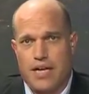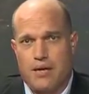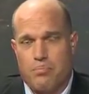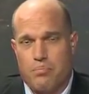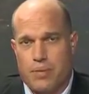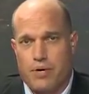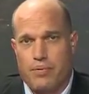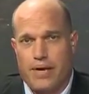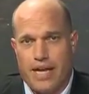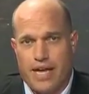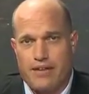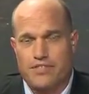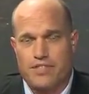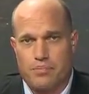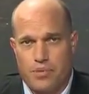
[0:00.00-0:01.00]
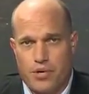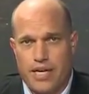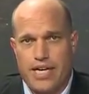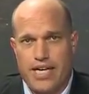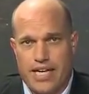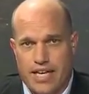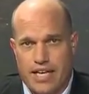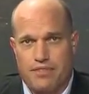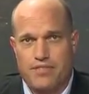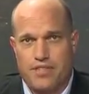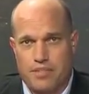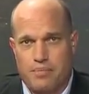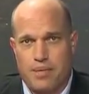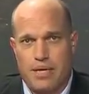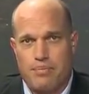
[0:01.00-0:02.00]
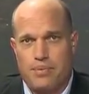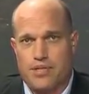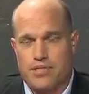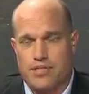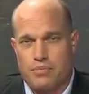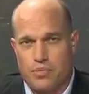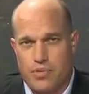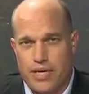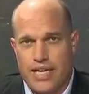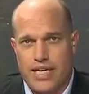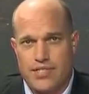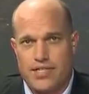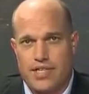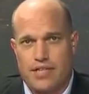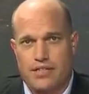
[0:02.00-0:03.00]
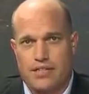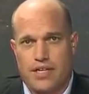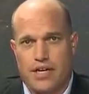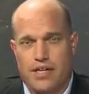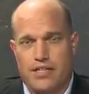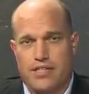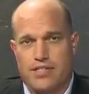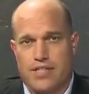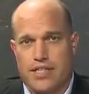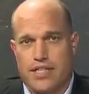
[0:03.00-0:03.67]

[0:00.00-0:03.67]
but we have some really gifted people, some really skilled coders,